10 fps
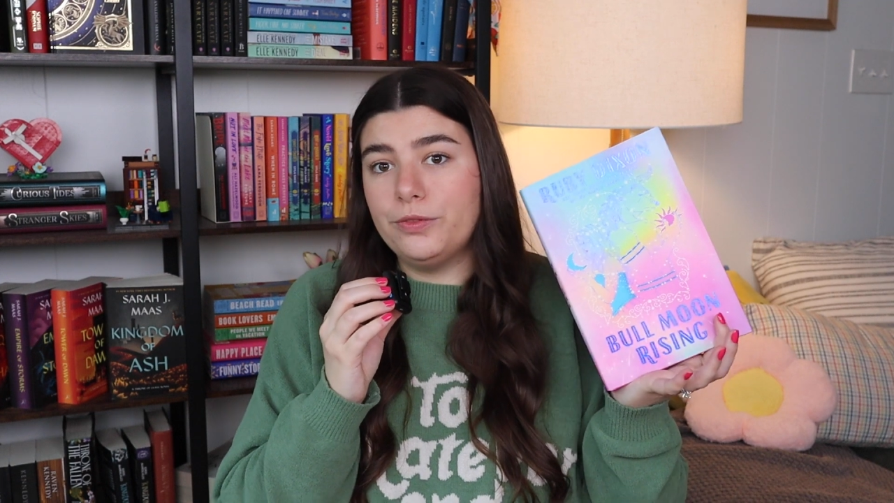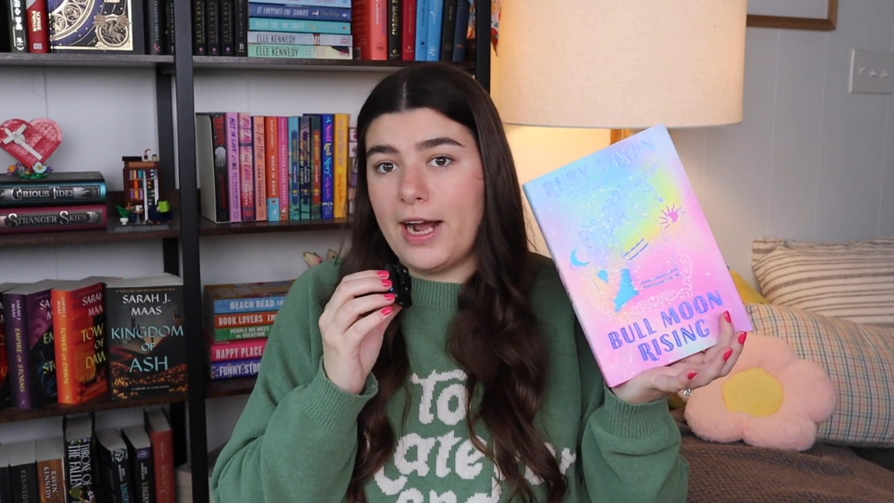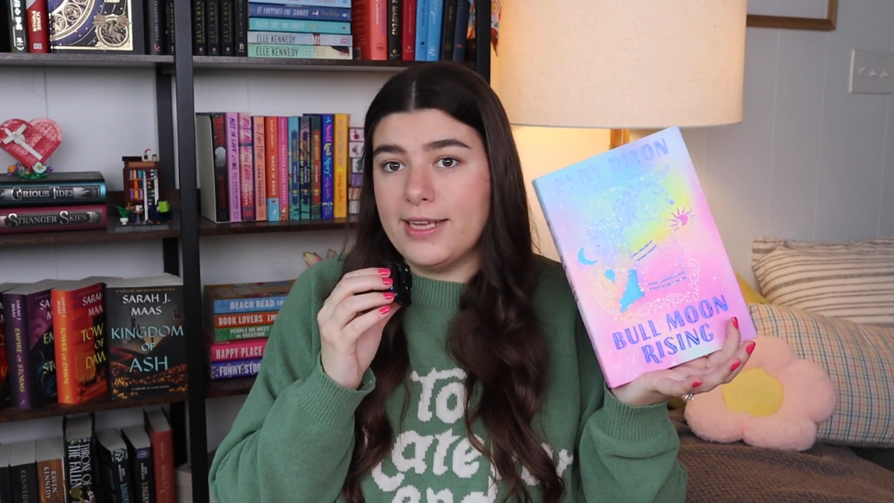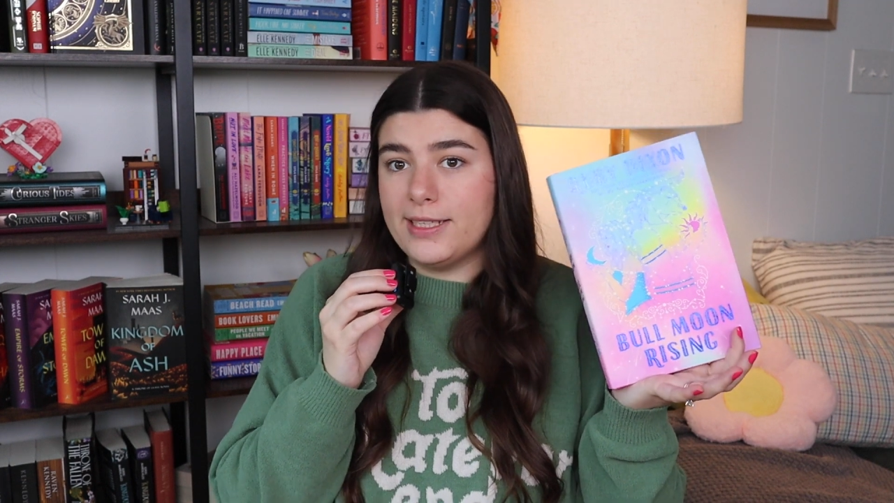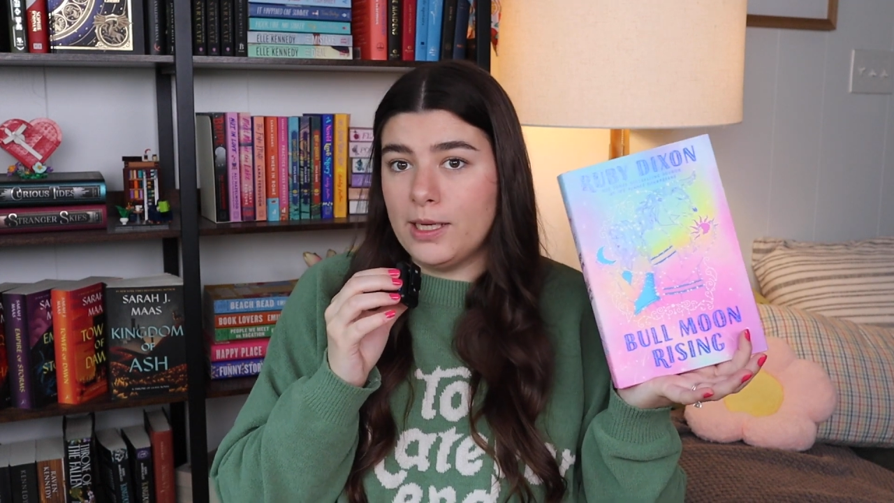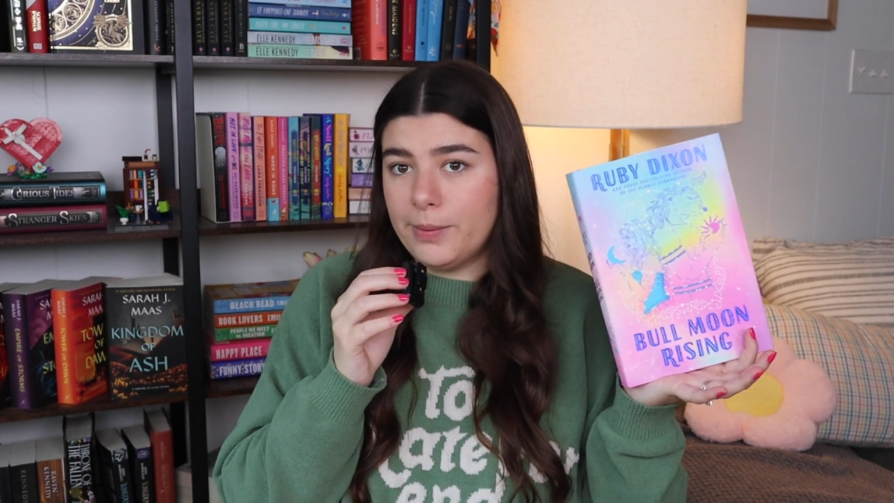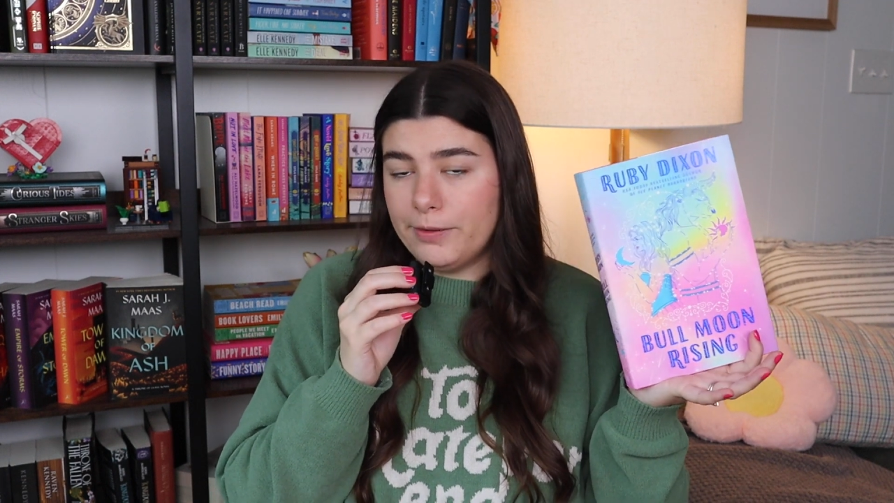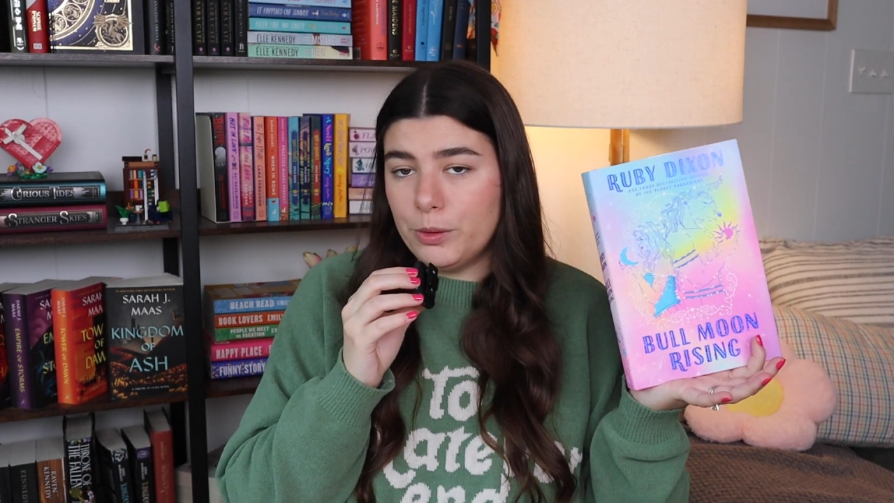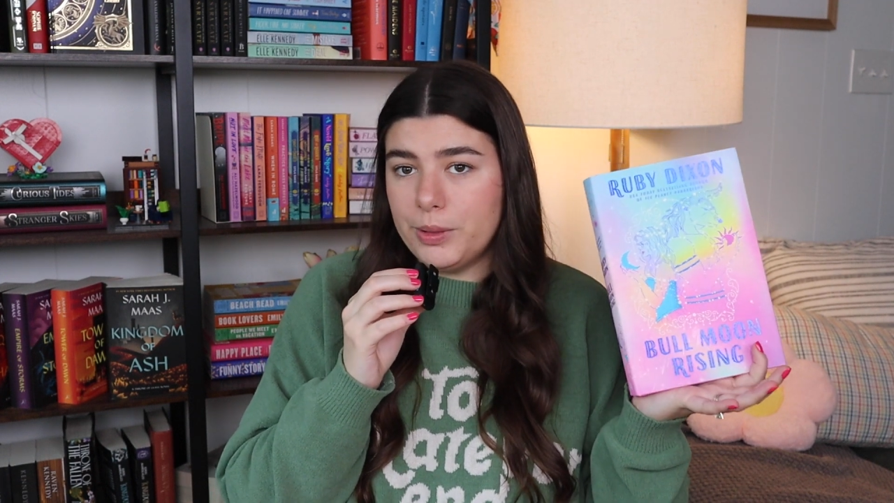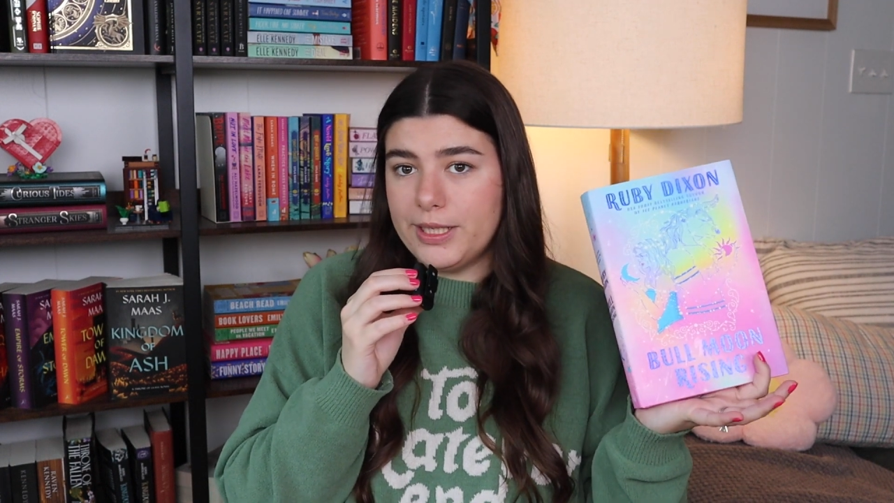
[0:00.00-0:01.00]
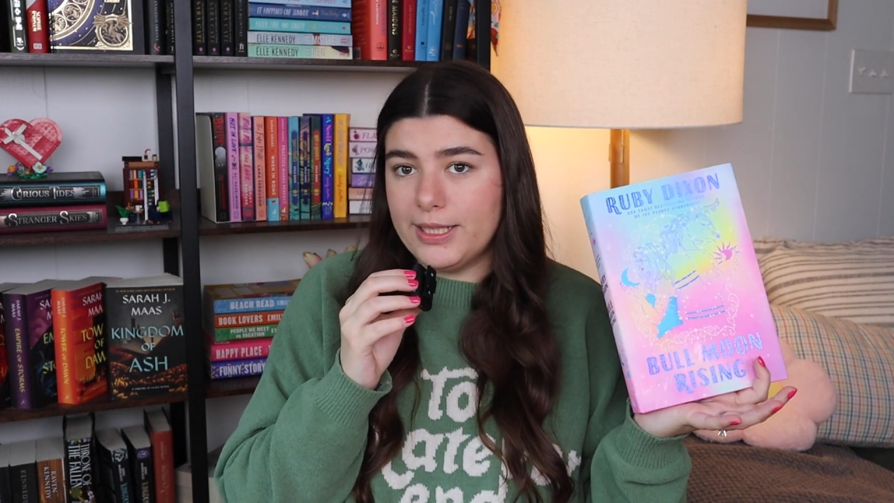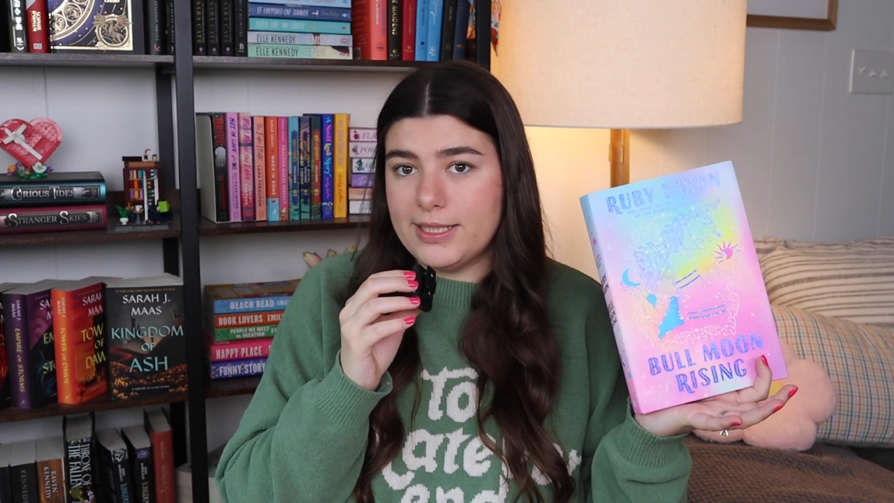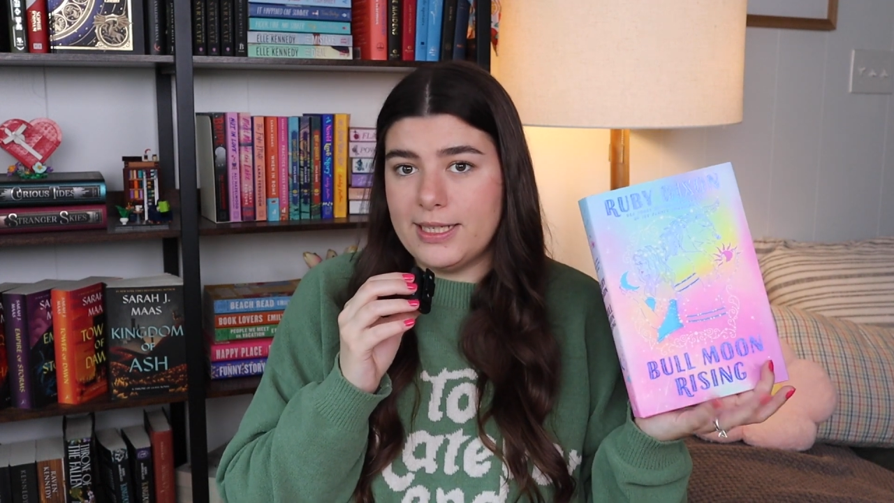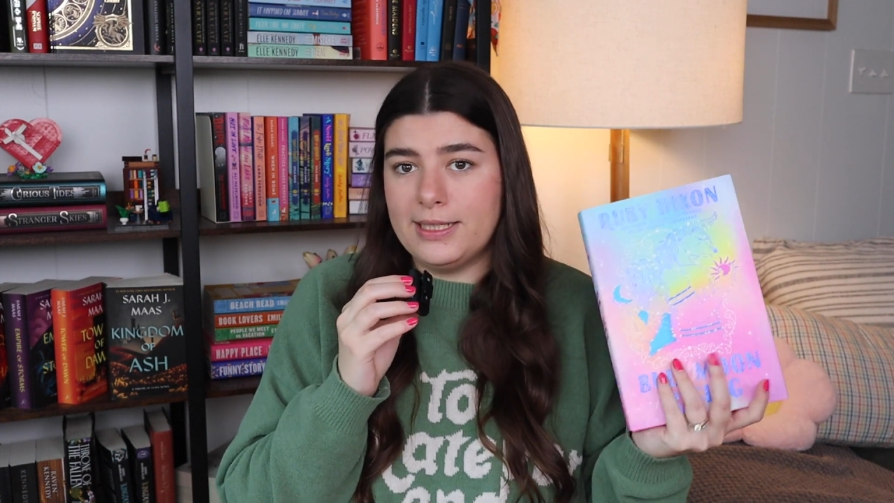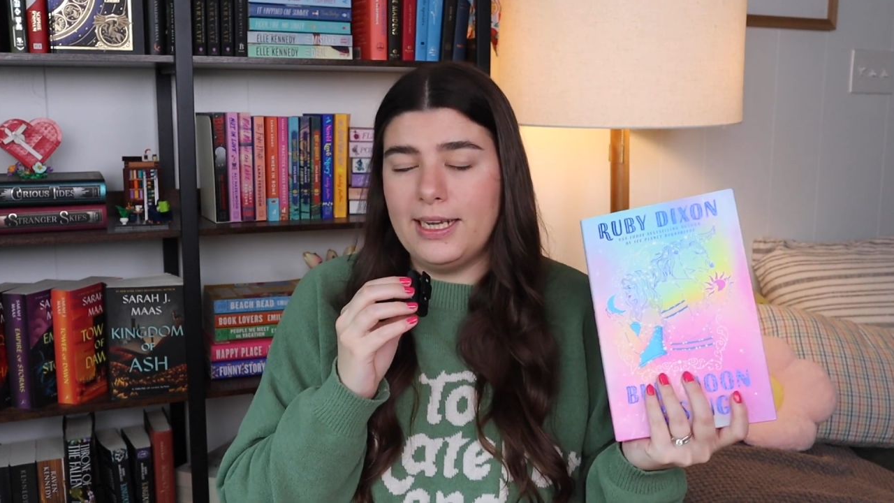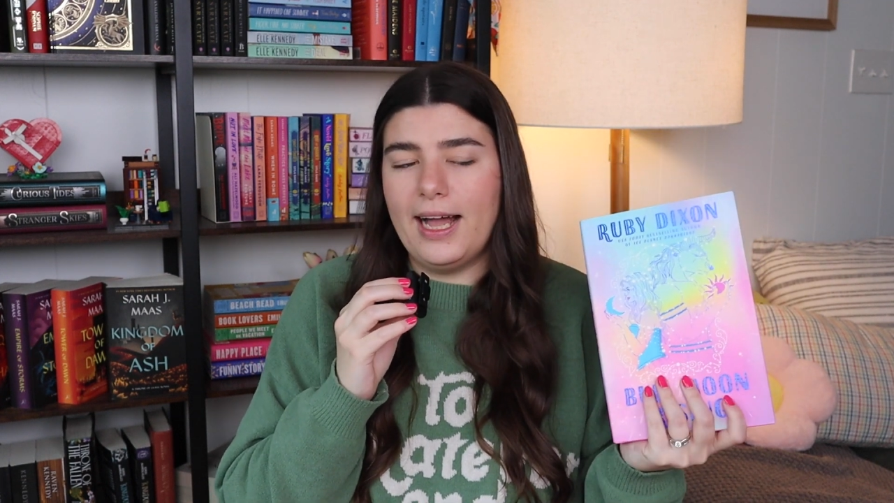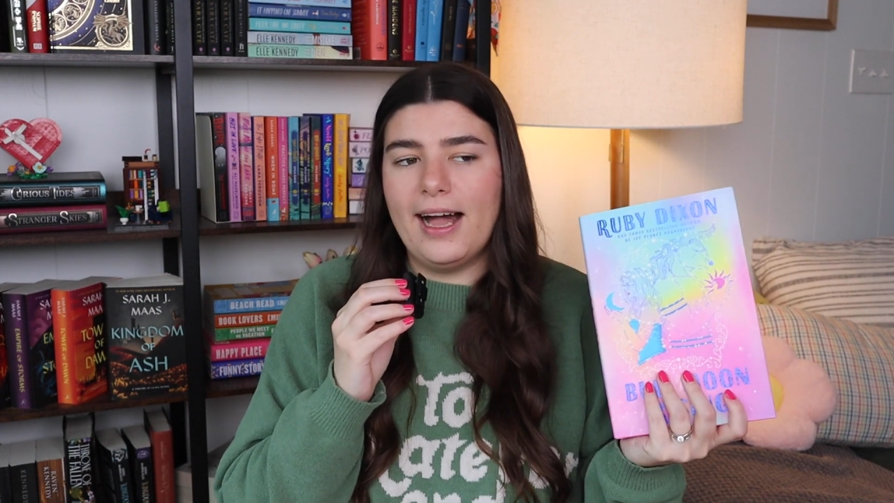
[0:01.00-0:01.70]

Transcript: Rising by Ruby Dixon.